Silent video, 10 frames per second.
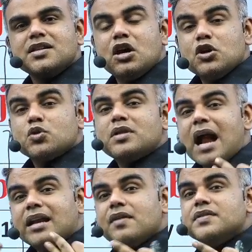So that
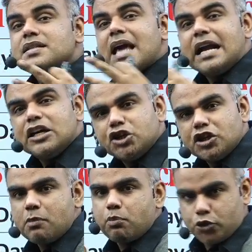gives us additional
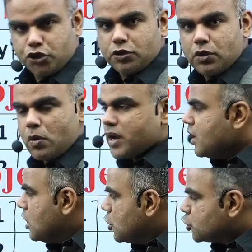push. Okay,
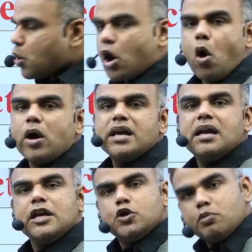so accordingly,
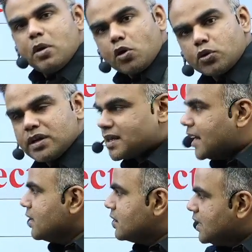you may want to
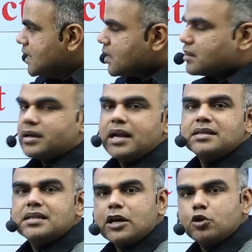decide. These are the dates
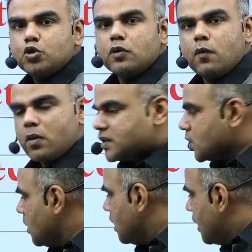that you should focus
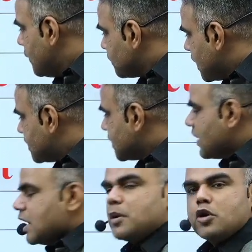on. It is
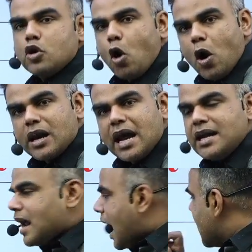available on online
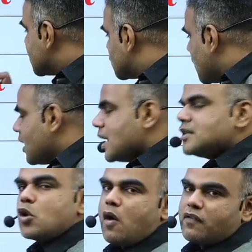as well as
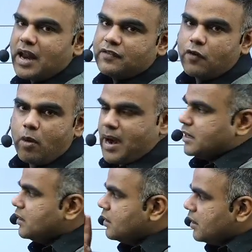offline format.
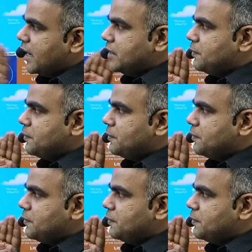Right.